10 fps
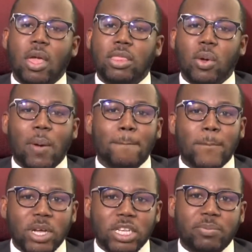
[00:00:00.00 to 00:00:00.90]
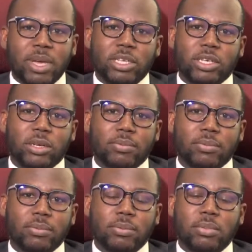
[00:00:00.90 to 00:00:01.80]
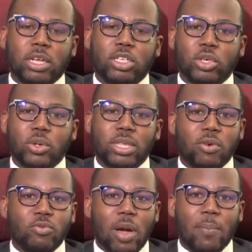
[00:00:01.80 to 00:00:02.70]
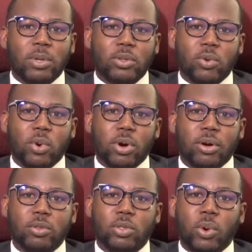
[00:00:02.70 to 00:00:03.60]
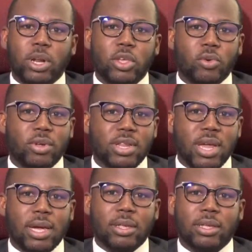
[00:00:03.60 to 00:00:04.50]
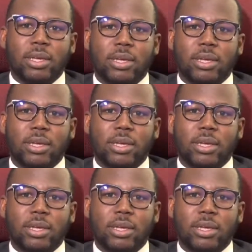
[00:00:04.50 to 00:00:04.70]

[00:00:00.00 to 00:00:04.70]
Now, I must mention that should they rap at the door knowing that you're inside